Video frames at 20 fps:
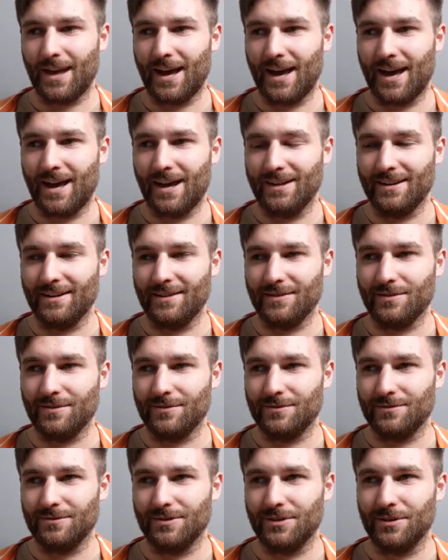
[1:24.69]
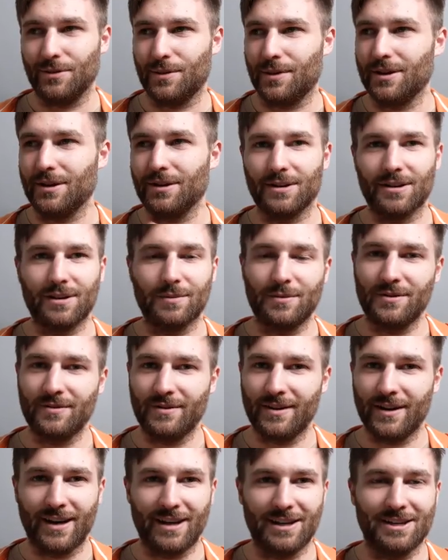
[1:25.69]
and you think you're going to be
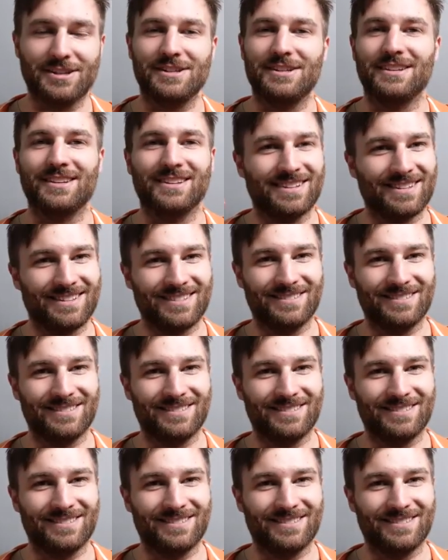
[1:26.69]
vacationing